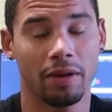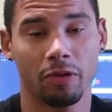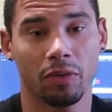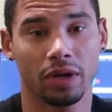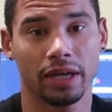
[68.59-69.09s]
I'll
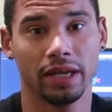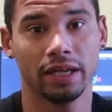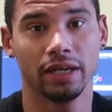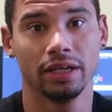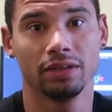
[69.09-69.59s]
be
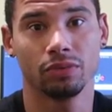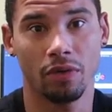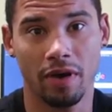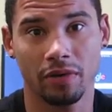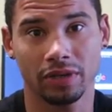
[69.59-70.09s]
working
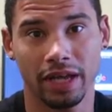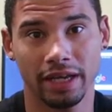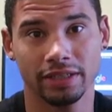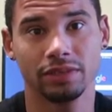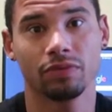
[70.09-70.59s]
12-hour
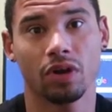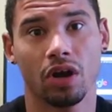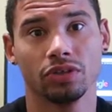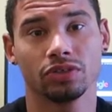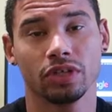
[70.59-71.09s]
days for
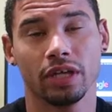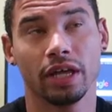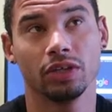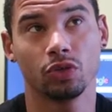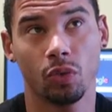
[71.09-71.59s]

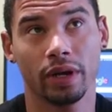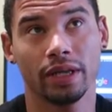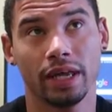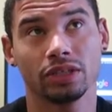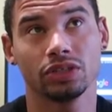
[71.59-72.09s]

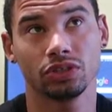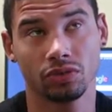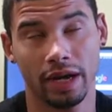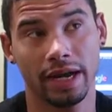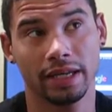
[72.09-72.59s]
120 days
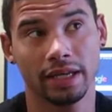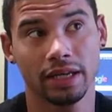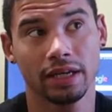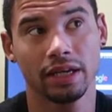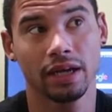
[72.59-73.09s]
straight.
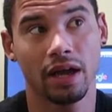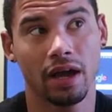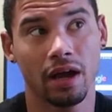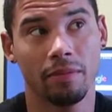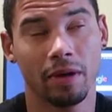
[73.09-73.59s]

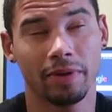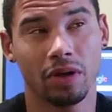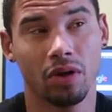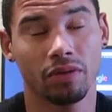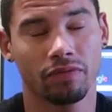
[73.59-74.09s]
I'll be
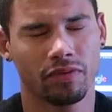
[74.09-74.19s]
gone